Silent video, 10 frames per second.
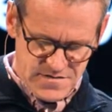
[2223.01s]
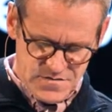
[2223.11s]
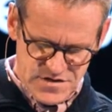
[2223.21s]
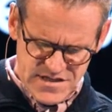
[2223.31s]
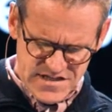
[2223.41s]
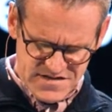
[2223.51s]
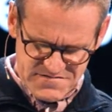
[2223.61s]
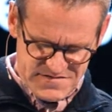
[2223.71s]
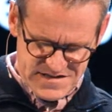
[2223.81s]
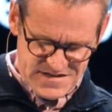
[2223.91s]
Jesus
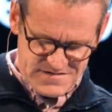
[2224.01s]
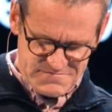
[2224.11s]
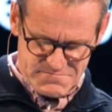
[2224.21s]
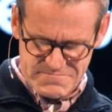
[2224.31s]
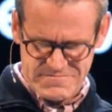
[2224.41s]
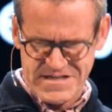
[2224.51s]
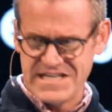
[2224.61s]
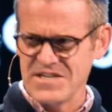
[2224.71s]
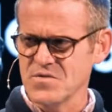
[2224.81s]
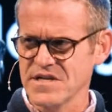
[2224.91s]

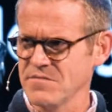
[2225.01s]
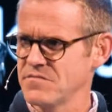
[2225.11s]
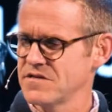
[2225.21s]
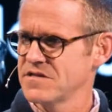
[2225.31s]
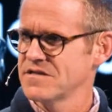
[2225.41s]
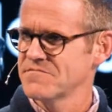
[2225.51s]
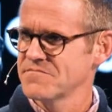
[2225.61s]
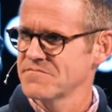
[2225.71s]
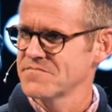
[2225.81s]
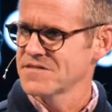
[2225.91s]
healed him.
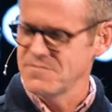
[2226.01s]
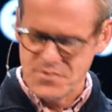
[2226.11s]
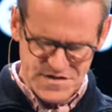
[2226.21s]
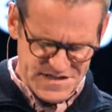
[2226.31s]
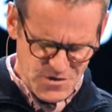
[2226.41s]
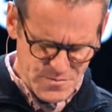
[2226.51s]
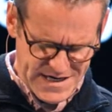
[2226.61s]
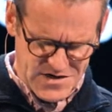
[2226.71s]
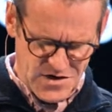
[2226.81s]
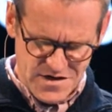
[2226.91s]
He put his ear
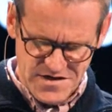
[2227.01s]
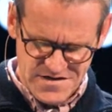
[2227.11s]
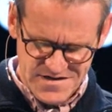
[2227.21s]
back on.